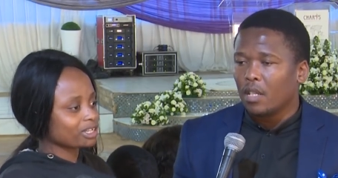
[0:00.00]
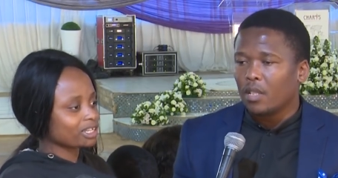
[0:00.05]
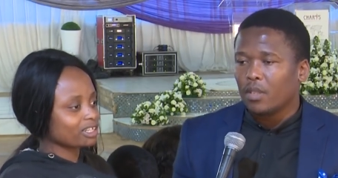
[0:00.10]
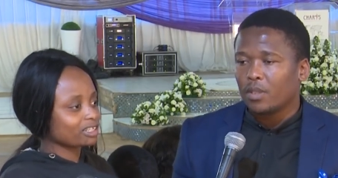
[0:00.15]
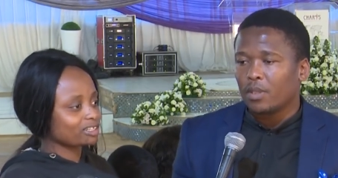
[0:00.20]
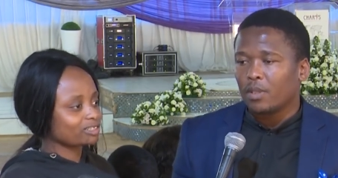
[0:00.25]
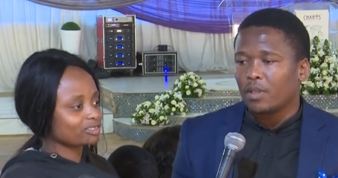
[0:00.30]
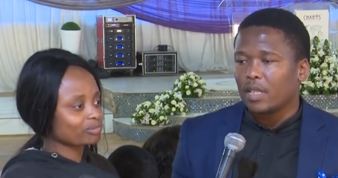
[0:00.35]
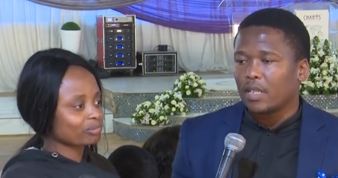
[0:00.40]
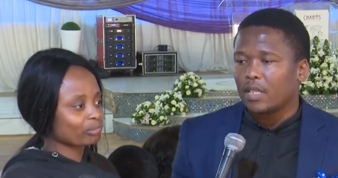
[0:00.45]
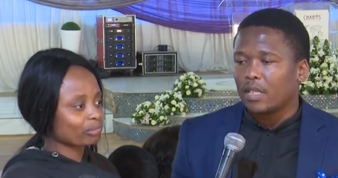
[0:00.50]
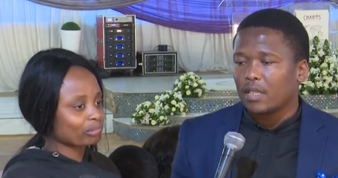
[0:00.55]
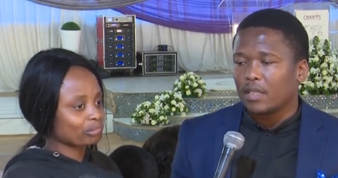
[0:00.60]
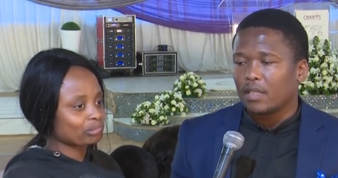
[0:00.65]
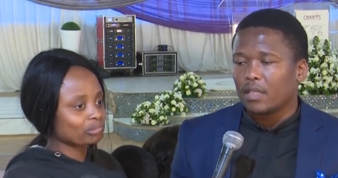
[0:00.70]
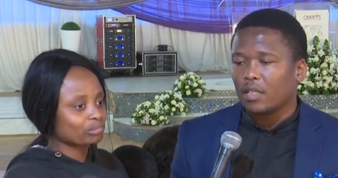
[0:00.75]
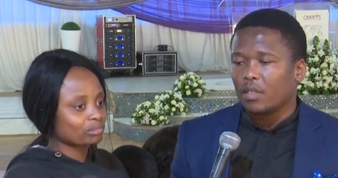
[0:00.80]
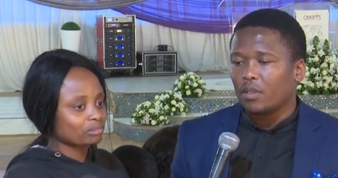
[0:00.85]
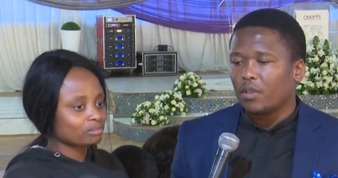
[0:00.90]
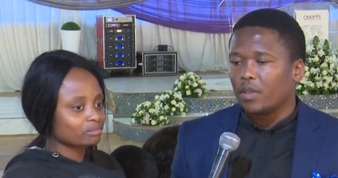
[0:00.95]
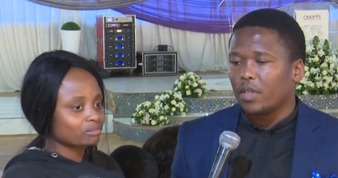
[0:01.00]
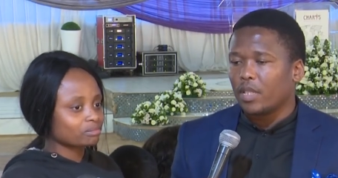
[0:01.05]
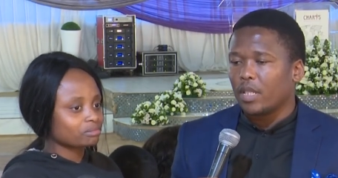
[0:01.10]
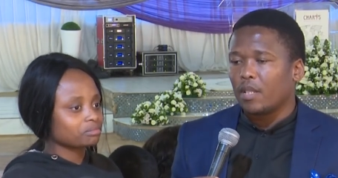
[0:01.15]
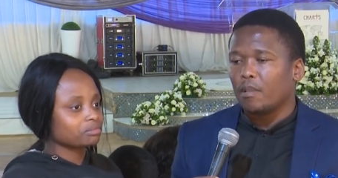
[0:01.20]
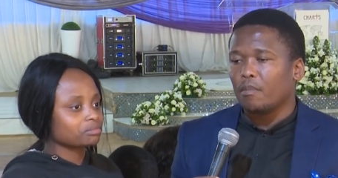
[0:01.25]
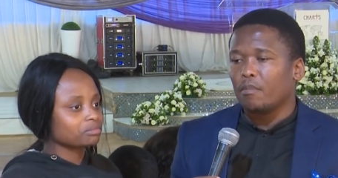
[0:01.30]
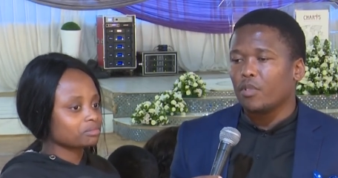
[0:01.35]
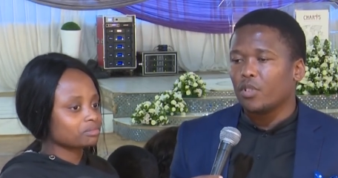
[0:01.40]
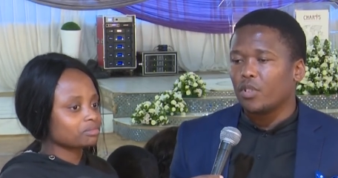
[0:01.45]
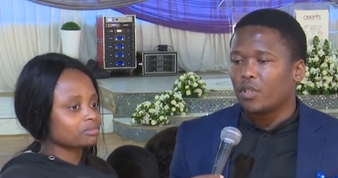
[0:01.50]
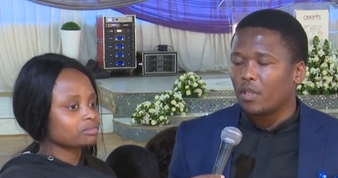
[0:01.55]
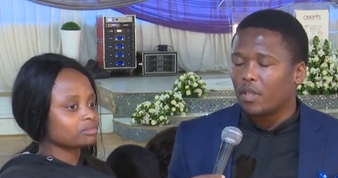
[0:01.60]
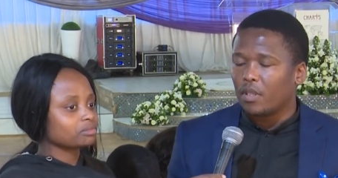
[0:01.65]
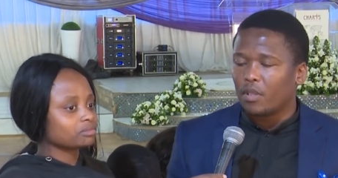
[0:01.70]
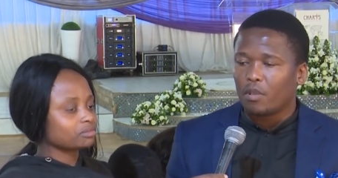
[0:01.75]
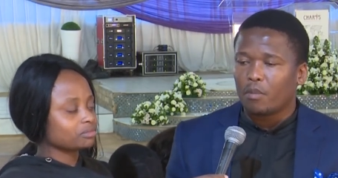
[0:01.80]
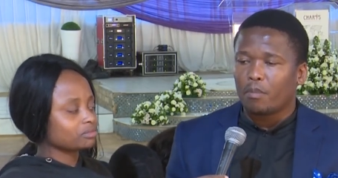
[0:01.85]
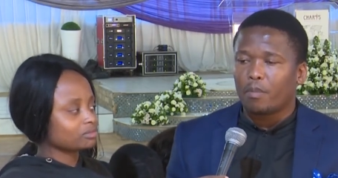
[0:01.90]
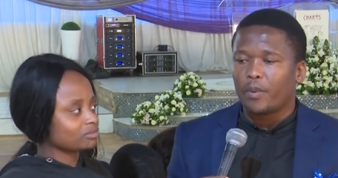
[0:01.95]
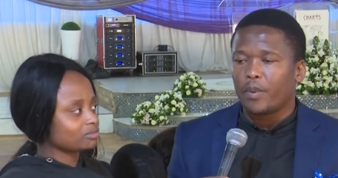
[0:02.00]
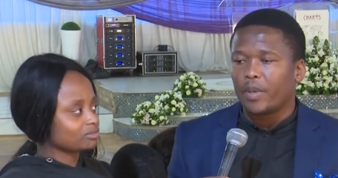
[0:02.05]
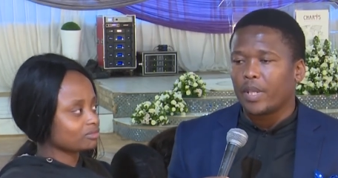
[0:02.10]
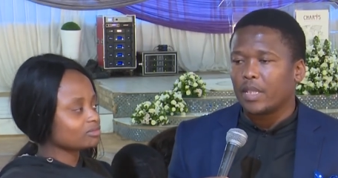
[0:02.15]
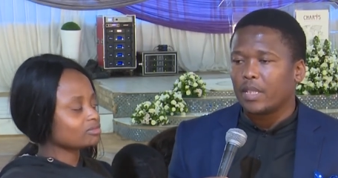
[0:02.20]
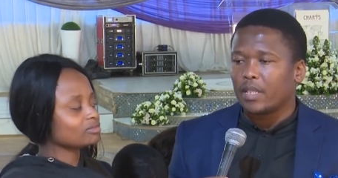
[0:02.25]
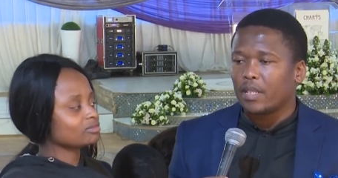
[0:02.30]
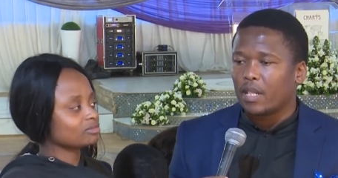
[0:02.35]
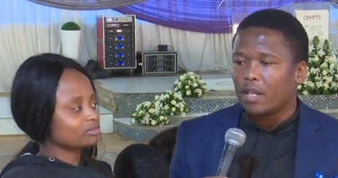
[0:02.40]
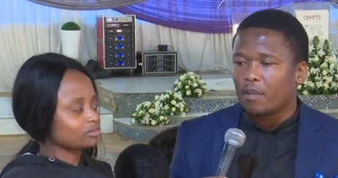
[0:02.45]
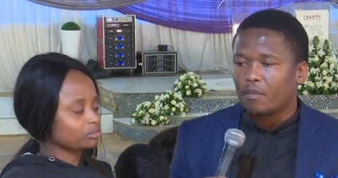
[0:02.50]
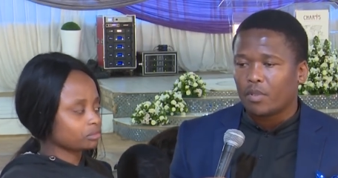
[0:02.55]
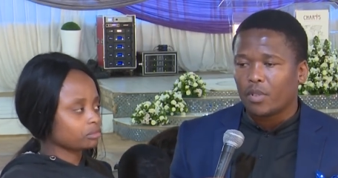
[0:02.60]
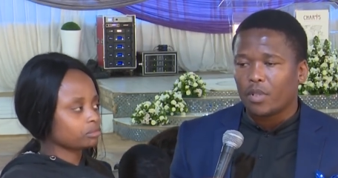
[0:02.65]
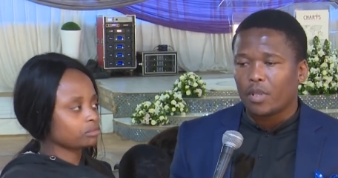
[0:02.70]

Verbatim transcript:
Speaker 1: So I can say to them, swallow your pride, come